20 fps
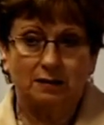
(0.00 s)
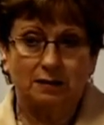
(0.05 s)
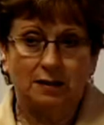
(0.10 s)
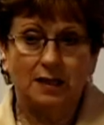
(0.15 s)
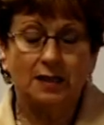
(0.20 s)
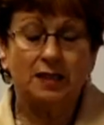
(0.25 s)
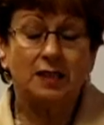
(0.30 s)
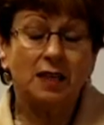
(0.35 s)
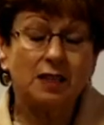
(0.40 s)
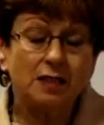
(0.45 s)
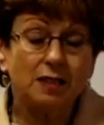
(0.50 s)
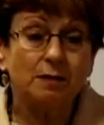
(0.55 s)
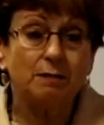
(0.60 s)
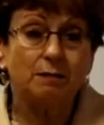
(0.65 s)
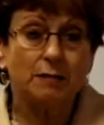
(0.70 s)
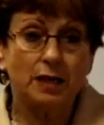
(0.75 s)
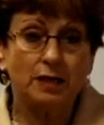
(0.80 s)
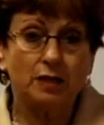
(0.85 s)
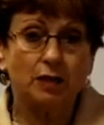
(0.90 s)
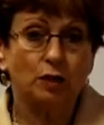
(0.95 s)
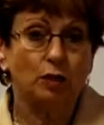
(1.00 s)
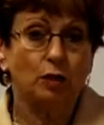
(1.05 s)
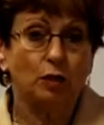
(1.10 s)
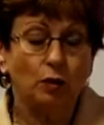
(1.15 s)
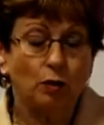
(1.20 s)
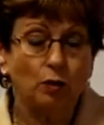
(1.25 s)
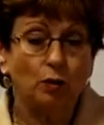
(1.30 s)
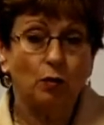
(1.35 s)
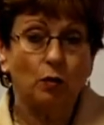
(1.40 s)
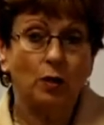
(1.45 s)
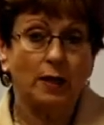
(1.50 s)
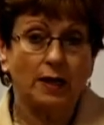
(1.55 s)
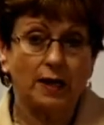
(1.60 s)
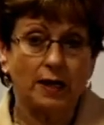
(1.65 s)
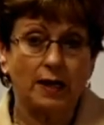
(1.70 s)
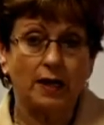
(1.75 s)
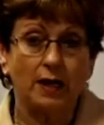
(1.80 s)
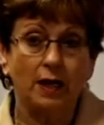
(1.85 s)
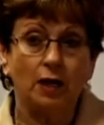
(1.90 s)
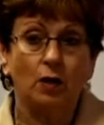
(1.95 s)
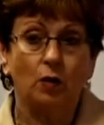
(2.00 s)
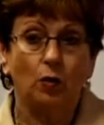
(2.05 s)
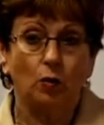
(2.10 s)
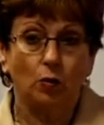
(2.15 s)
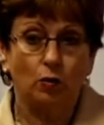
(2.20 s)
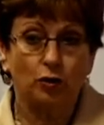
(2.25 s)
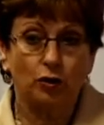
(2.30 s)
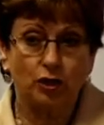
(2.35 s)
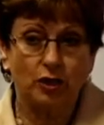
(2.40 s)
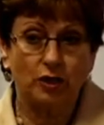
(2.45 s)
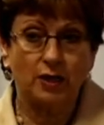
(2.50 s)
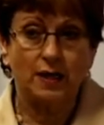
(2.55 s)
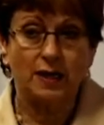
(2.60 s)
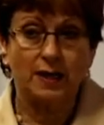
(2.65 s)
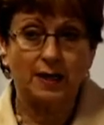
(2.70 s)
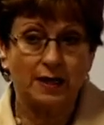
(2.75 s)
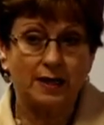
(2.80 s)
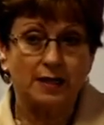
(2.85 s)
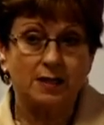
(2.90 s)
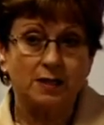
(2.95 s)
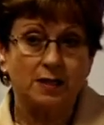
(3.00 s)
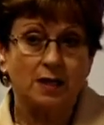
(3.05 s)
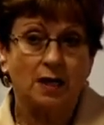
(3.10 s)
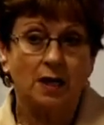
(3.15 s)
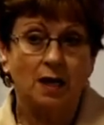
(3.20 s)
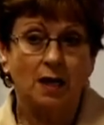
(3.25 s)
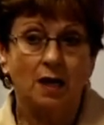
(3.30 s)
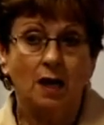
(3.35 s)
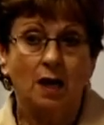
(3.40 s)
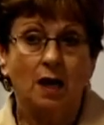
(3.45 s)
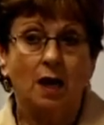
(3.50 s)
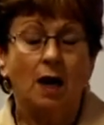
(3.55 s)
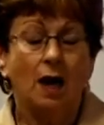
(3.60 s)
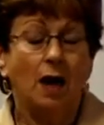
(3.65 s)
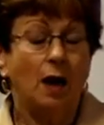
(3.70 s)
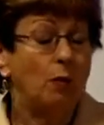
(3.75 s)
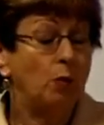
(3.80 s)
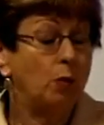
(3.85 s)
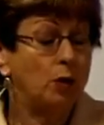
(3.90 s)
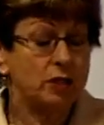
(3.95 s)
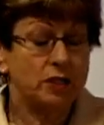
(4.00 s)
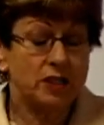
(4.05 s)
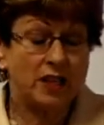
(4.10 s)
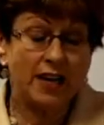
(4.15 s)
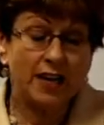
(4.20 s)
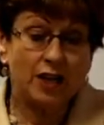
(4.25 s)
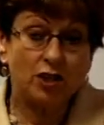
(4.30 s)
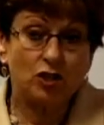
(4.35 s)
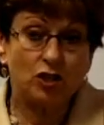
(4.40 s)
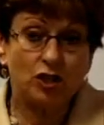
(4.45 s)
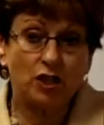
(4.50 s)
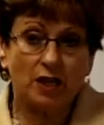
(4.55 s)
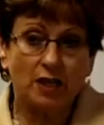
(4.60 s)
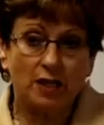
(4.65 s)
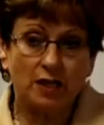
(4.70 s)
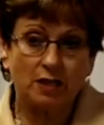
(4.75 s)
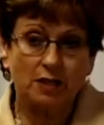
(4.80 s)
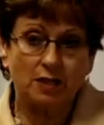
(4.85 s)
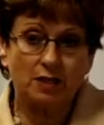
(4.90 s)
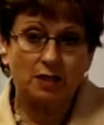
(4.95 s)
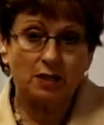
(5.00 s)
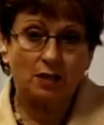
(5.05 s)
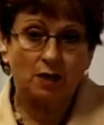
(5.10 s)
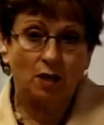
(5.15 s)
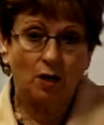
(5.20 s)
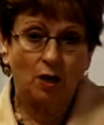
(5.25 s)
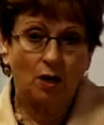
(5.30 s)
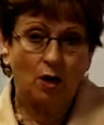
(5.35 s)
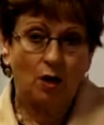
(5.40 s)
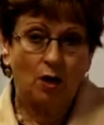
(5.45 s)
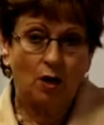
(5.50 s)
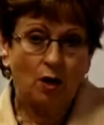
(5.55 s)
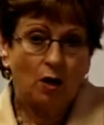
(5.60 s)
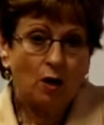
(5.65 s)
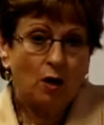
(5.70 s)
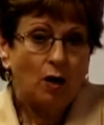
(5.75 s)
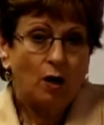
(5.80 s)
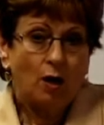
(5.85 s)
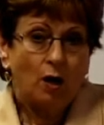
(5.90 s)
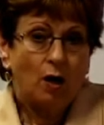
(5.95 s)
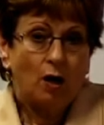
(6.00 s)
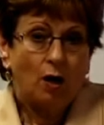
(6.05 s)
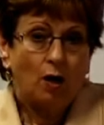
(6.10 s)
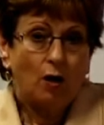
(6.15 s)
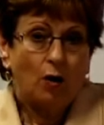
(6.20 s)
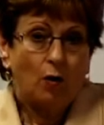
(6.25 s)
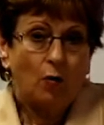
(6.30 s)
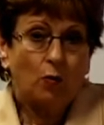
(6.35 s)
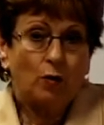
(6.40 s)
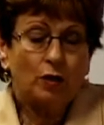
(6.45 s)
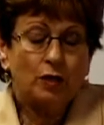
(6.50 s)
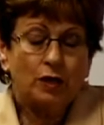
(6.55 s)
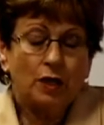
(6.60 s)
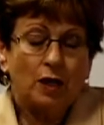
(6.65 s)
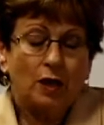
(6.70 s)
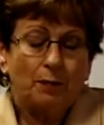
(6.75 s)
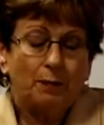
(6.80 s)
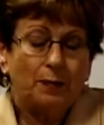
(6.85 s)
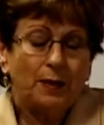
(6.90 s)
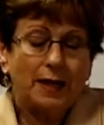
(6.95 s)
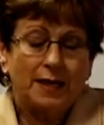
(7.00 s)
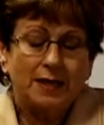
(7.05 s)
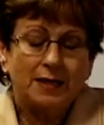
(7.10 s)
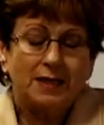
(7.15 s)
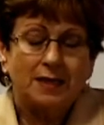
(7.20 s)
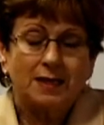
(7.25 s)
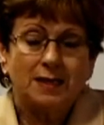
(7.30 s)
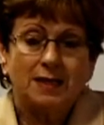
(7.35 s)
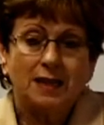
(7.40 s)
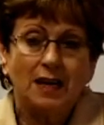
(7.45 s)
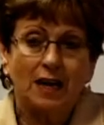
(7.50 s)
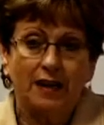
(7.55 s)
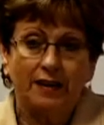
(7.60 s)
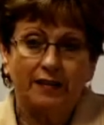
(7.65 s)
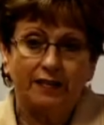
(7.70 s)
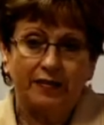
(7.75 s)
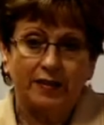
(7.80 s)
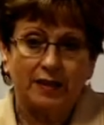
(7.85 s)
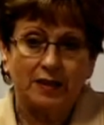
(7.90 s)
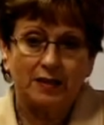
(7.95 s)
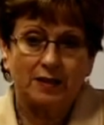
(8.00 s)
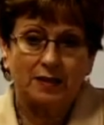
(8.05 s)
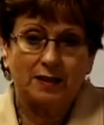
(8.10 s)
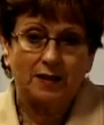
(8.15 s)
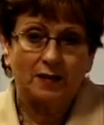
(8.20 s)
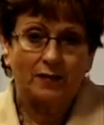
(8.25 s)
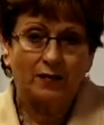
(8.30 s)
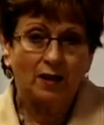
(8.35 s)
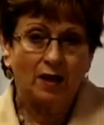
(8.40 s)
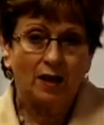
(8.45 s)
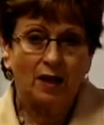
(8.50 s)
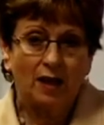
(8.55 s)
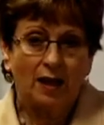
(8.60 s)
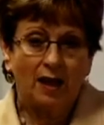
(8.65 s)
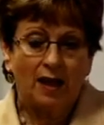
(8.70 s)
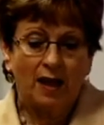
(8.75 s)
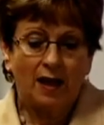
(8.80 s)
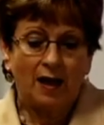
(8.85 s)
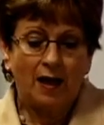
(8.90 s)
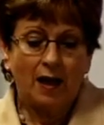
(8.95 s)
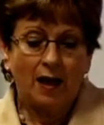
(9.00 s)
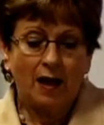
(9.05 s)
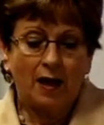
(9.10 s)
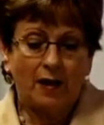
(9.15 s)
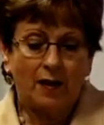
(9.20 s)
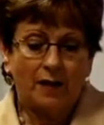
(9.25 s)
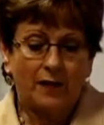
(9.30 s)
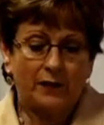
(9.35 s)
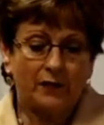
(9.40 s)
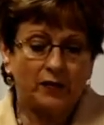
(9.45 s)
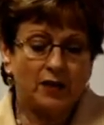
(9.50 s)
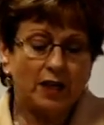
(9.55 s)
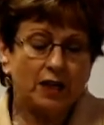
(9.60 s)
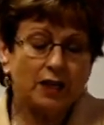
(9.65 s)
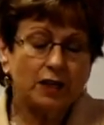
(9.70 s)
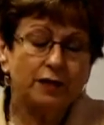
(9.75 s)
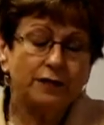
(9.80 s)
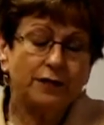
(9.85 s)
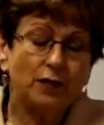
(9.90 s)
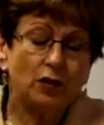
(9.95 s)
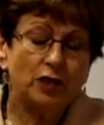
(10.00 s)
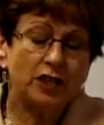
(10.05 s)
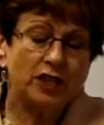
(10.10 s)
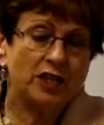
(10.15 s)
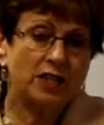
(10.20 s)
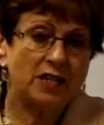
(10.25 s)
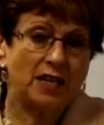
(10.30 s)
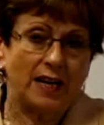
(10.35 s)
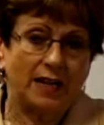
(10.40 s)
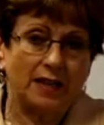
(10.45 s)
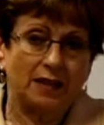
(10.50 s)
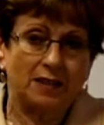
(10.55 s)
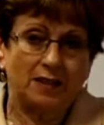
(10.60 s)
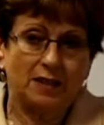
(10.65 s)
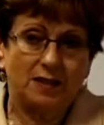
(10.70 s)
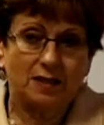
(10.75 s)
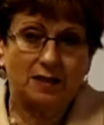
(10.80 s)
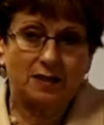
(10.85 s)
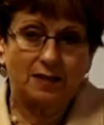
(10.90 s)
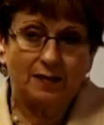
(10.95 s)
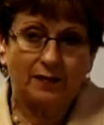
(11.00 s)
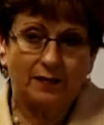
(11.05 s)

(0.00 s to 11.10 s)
It doesn't matter who he or she is, what age she is, what her place in life is. Nick is 46.